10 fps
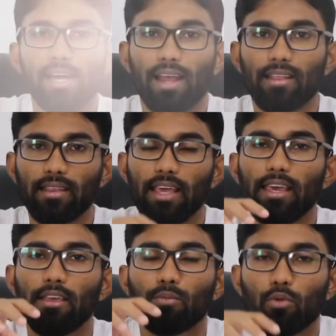Another
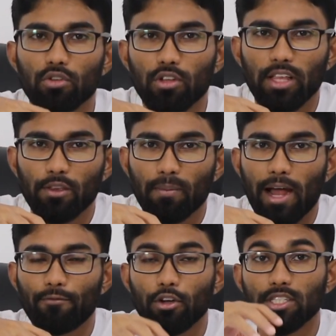thing is, most of these
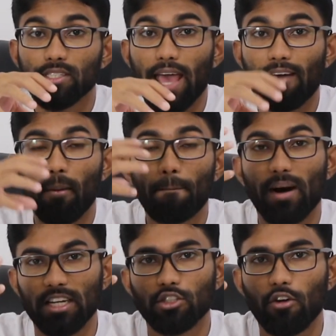smartwatches have a
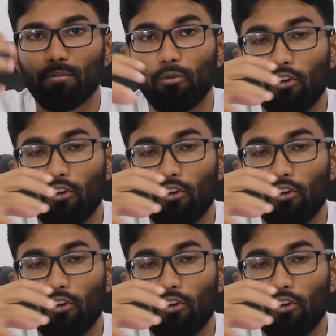bunch of